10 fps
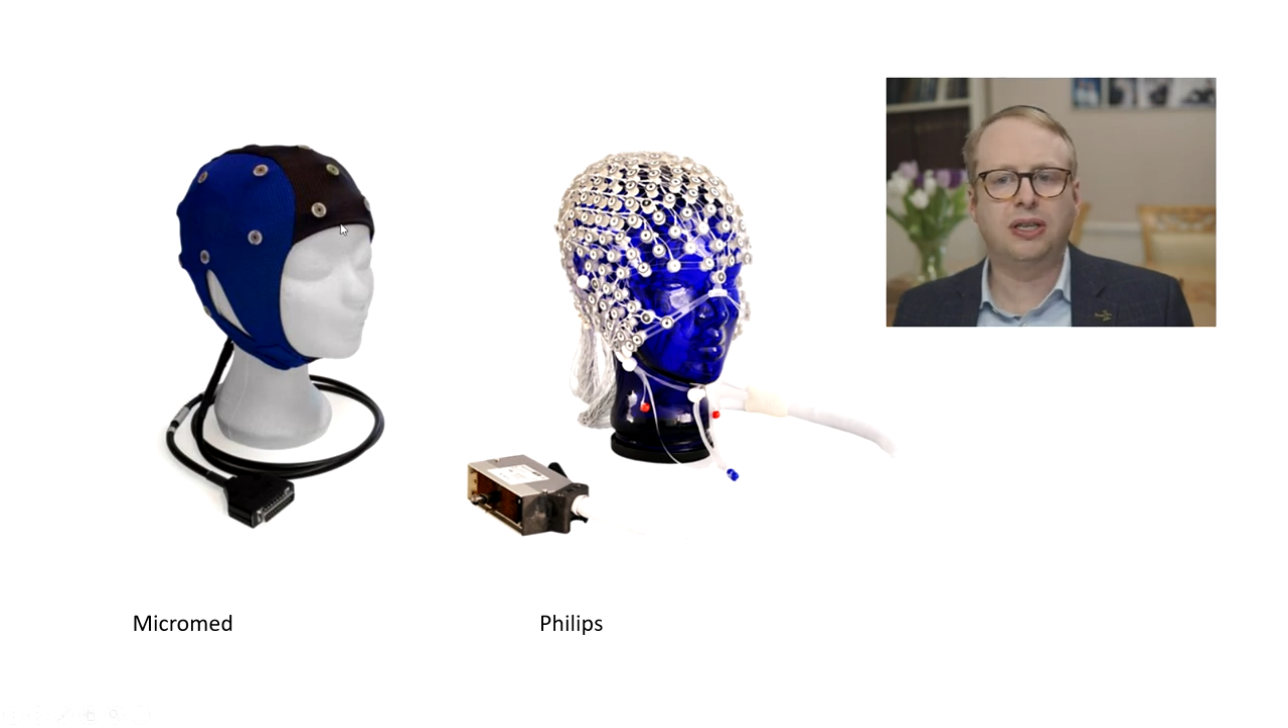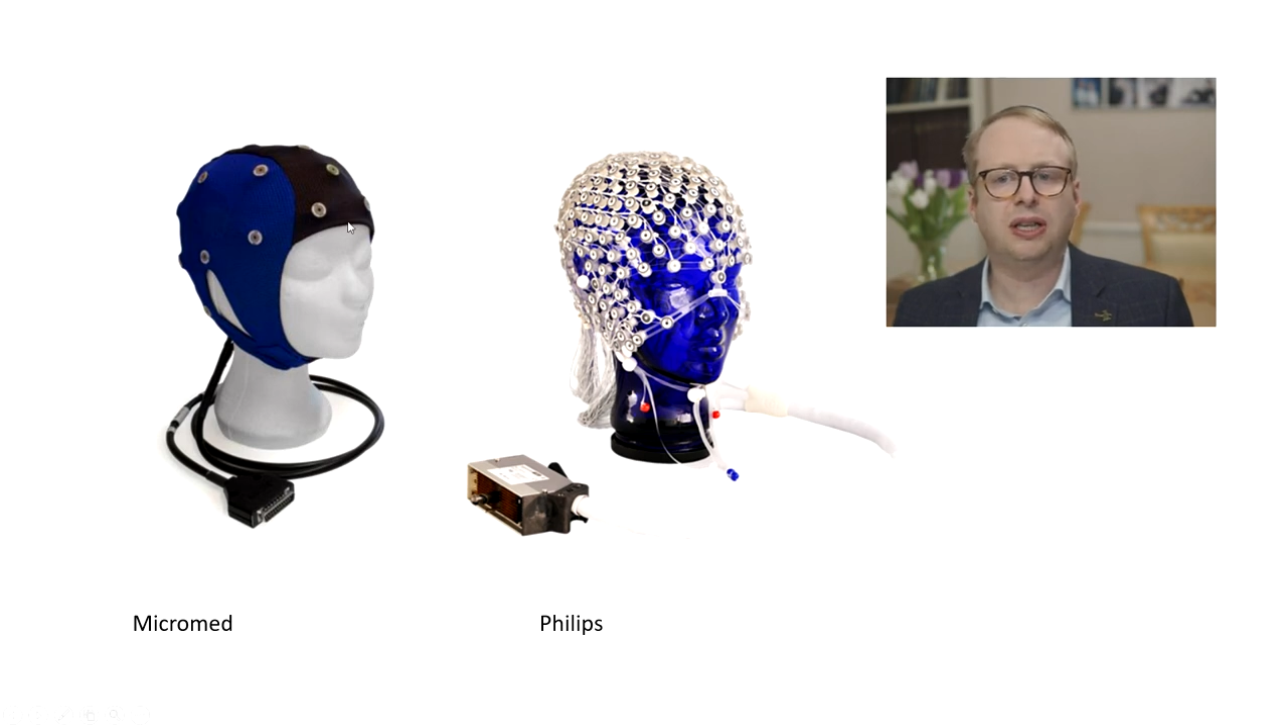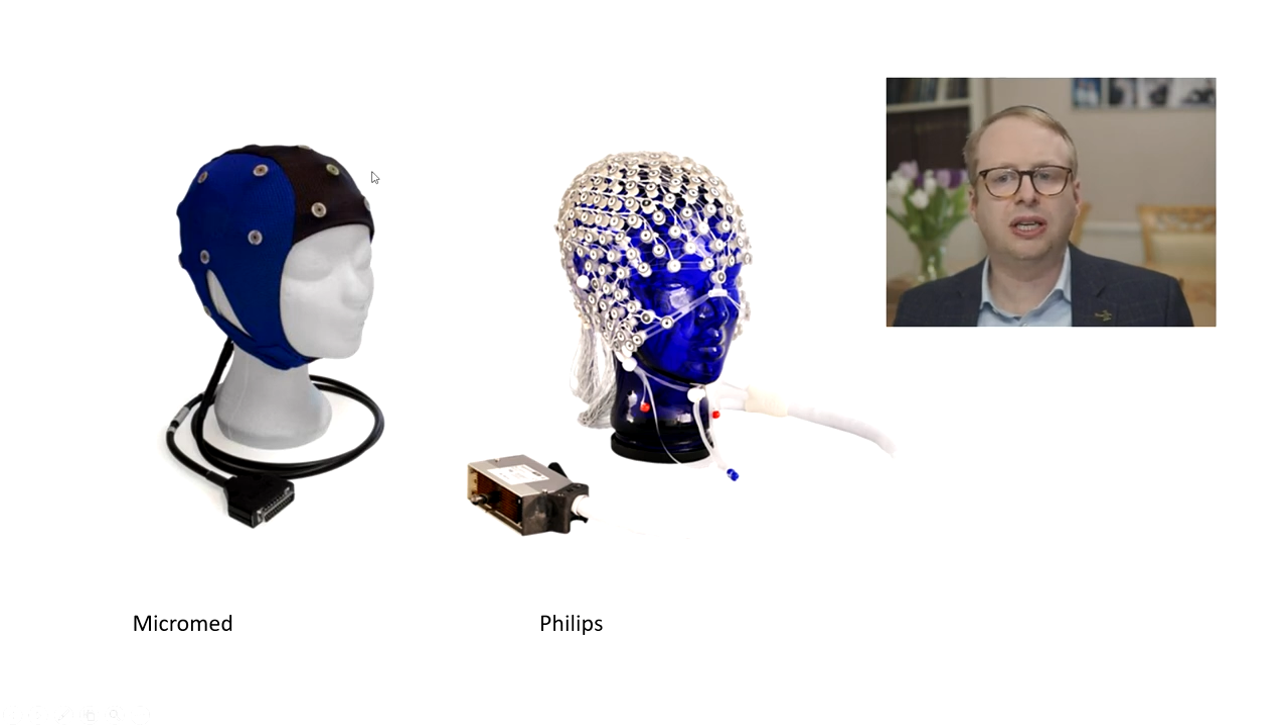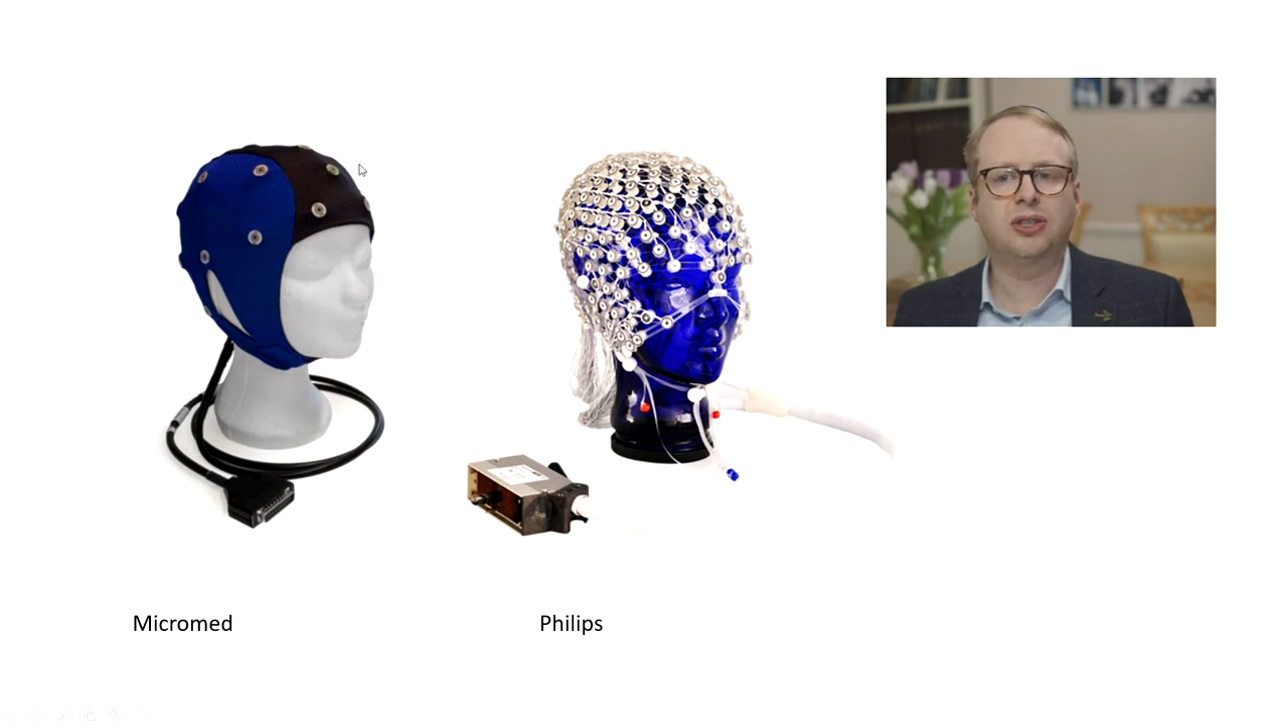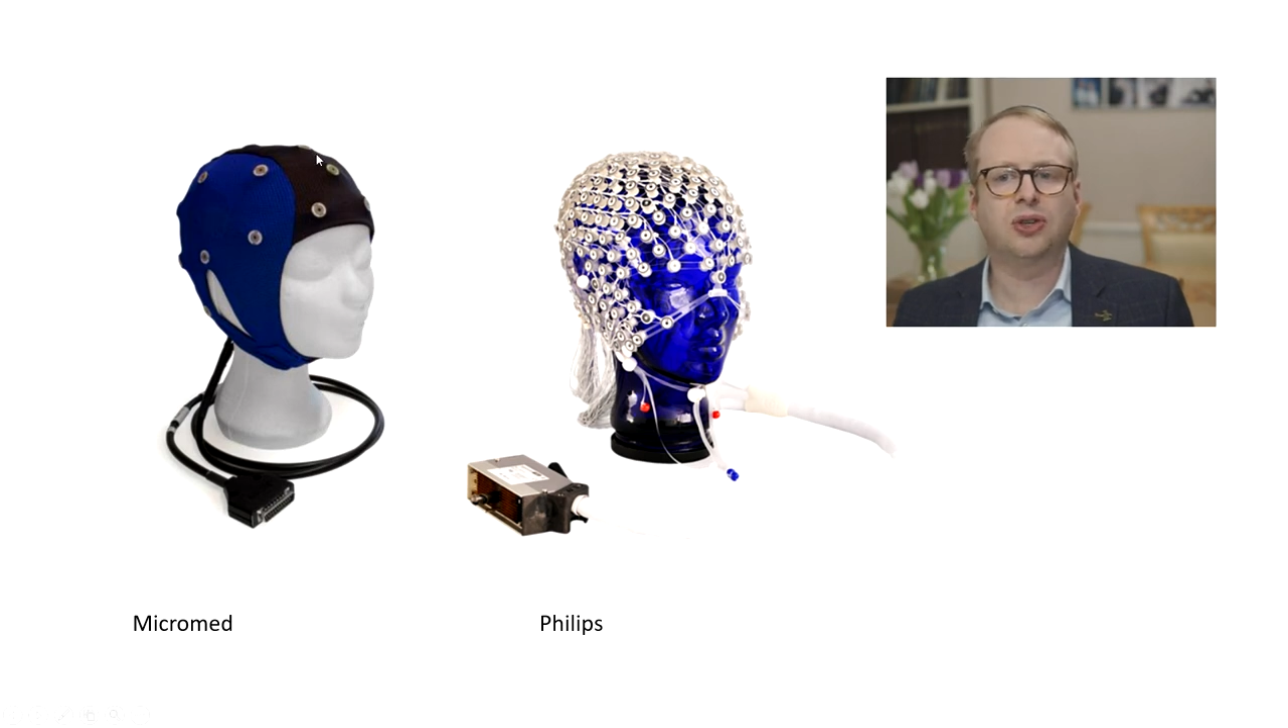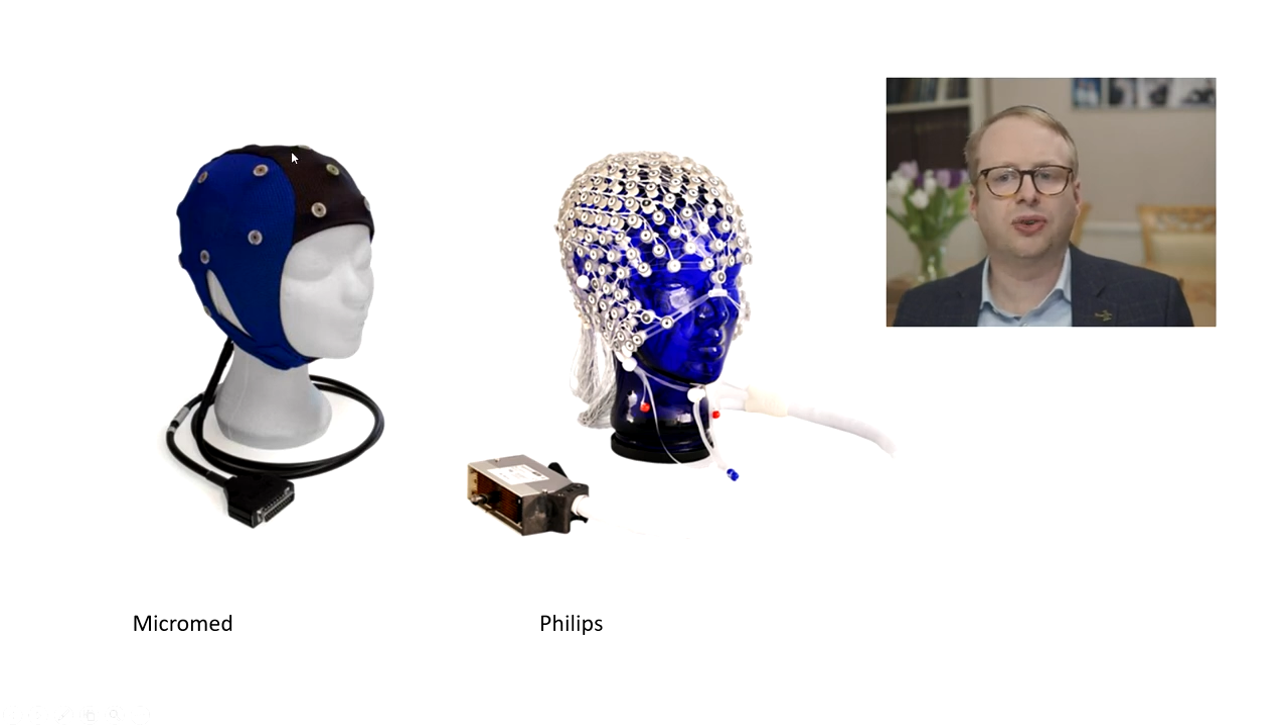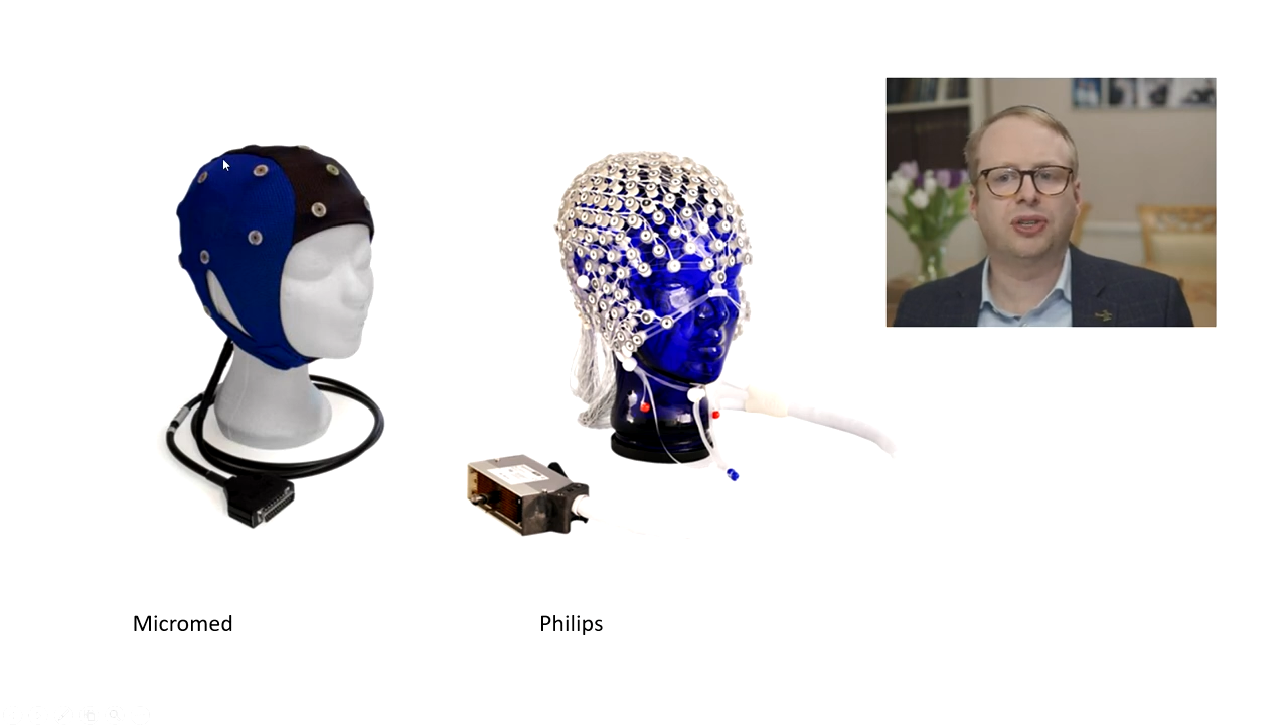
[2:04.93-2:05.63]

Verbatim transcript: leads on